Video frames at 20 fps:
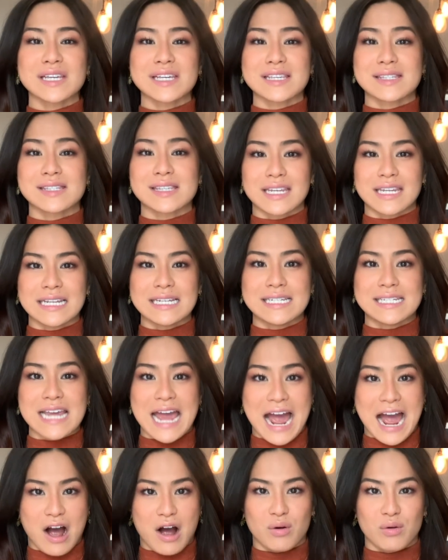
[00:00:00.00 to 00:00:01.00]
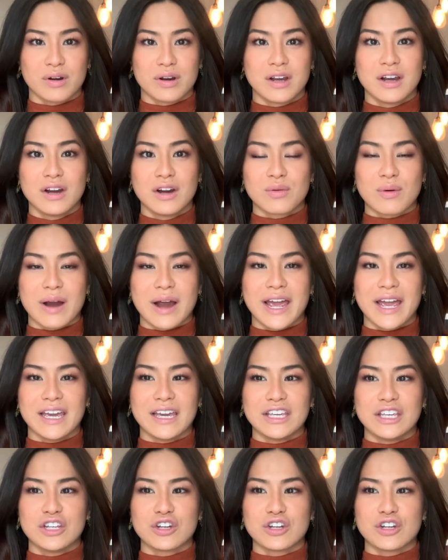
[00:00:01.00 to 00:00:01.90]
like sitting down, right?